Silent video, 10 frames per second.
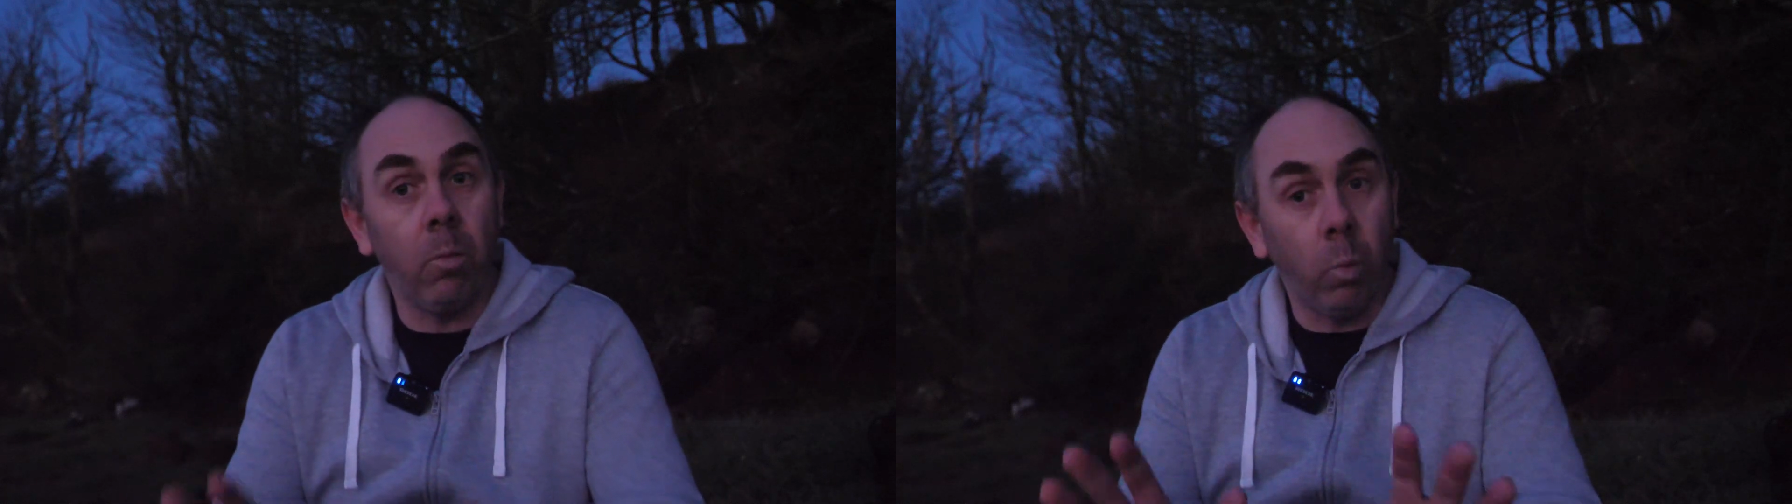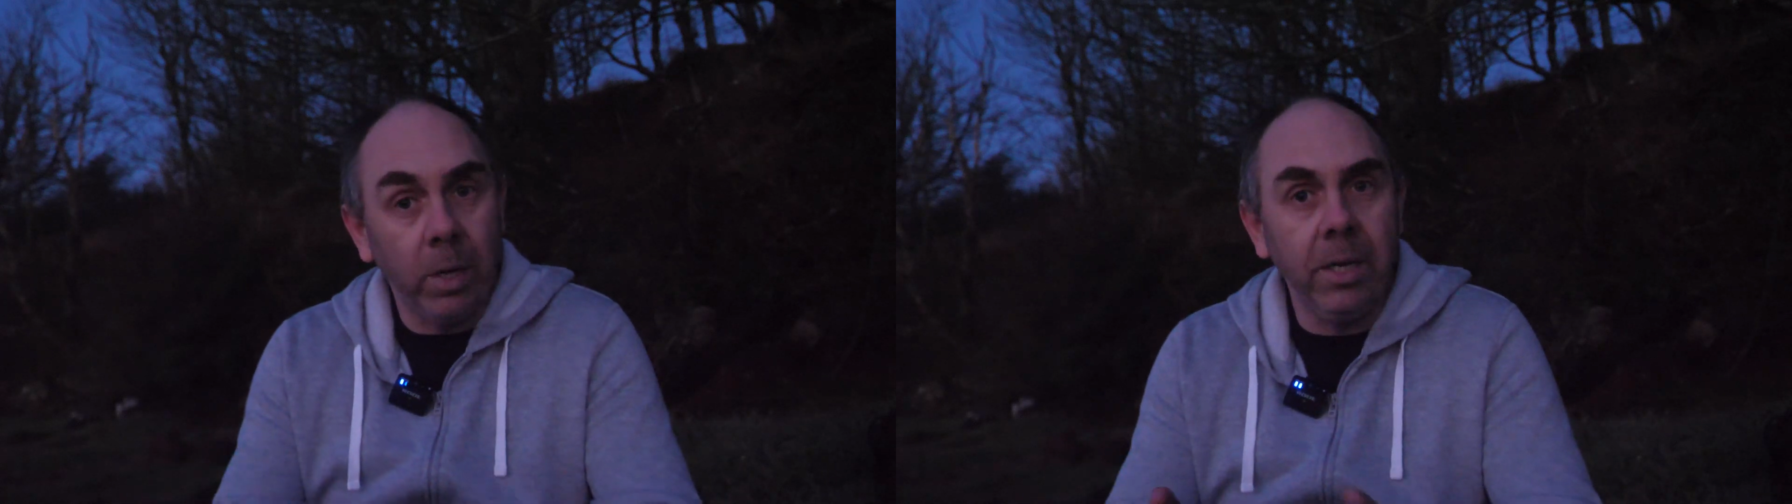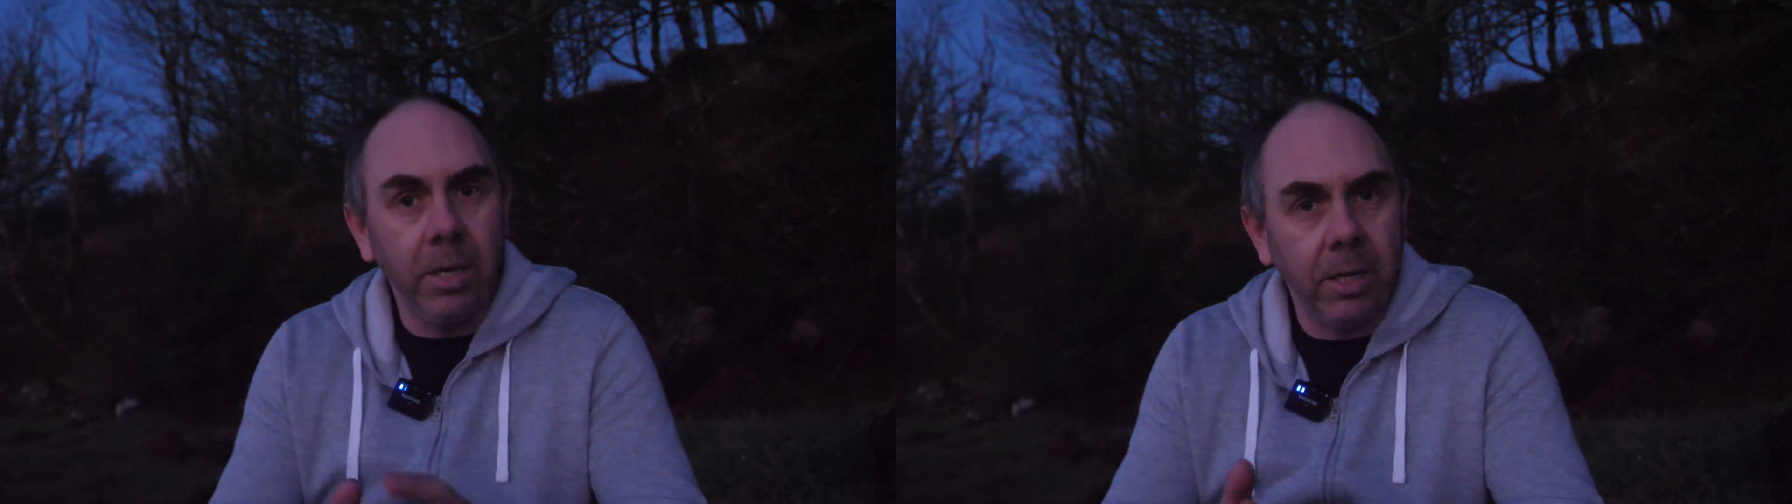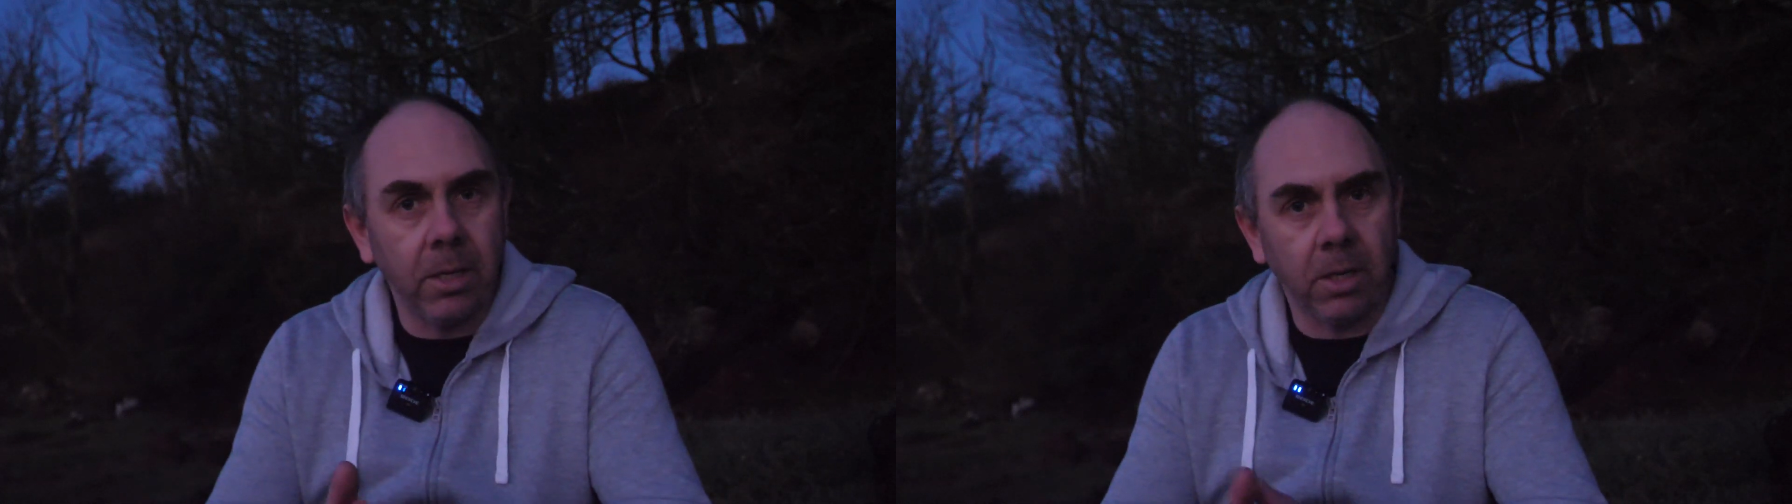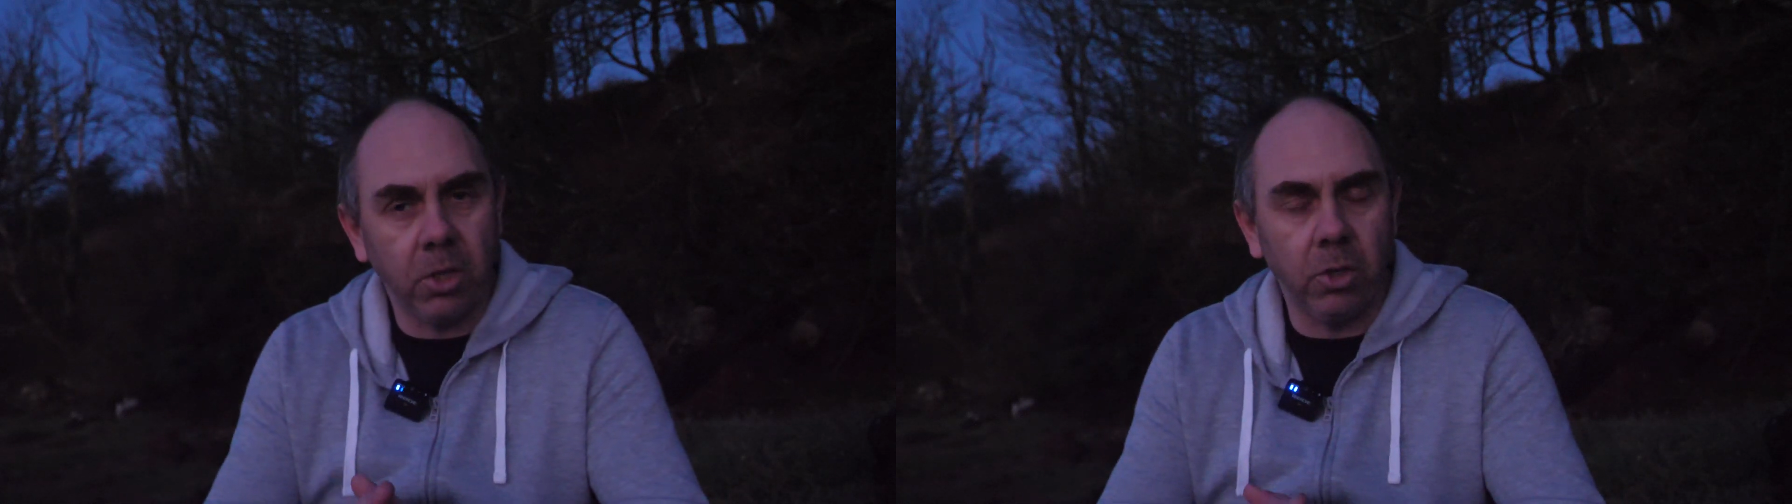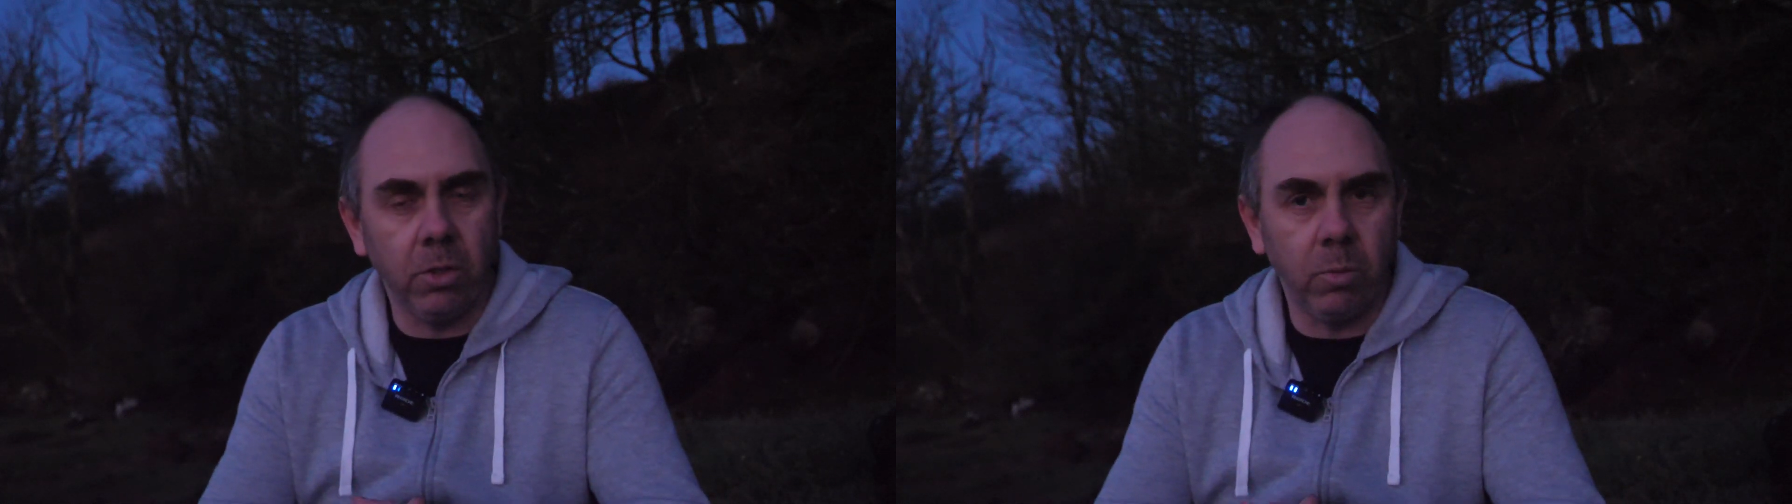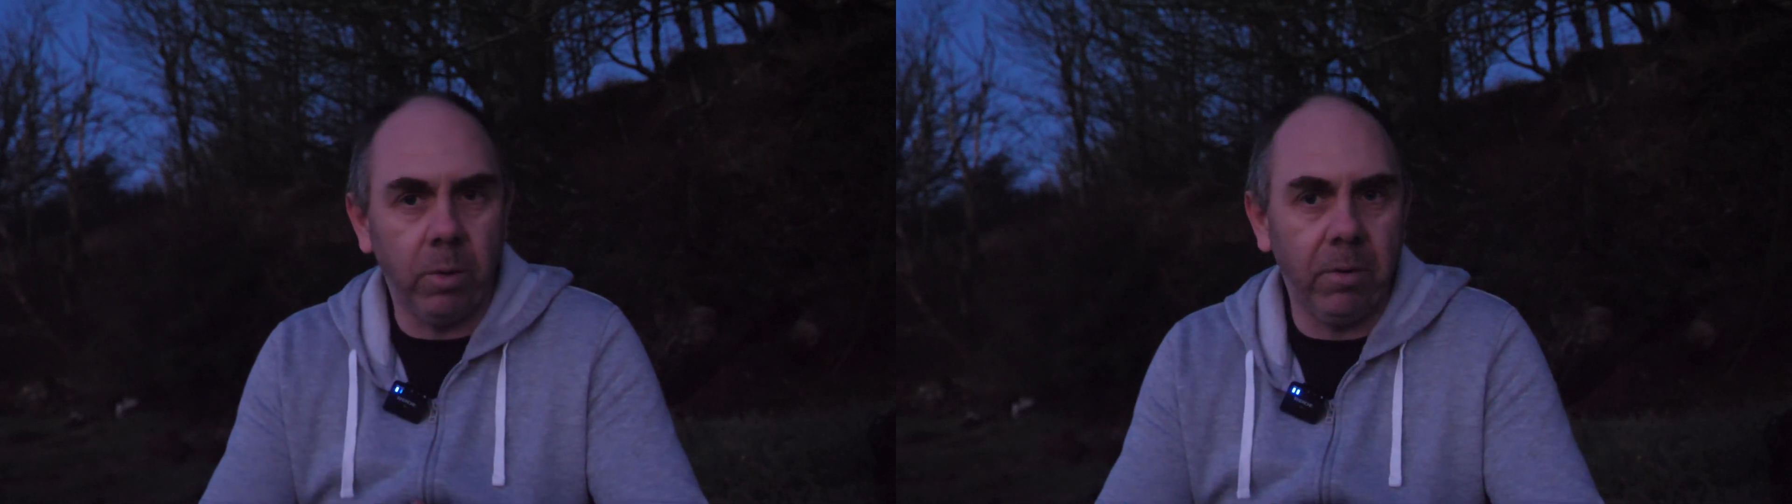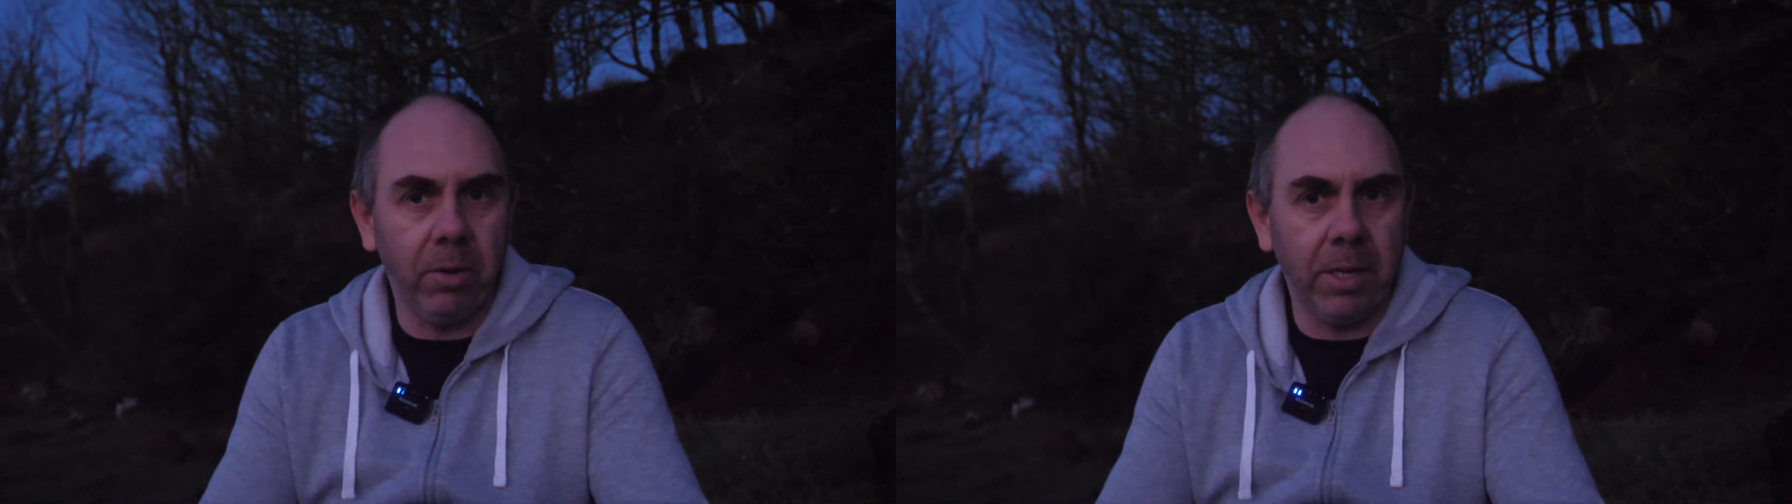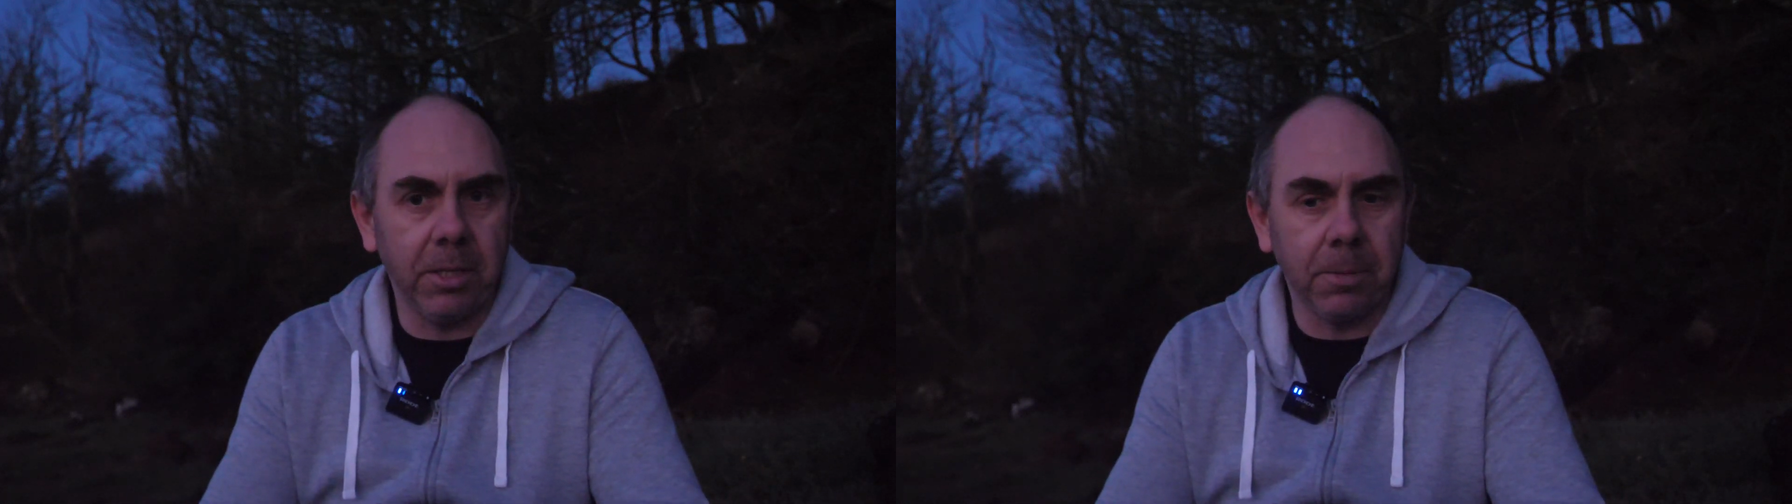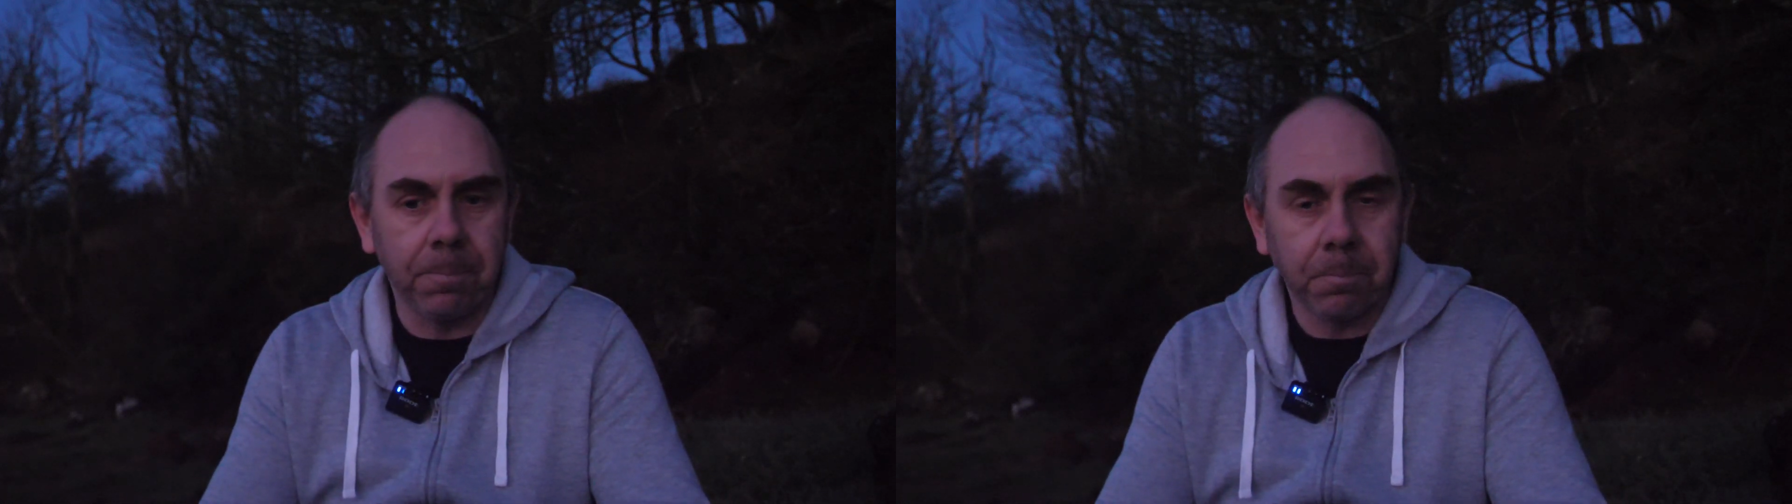windy conditions where it is.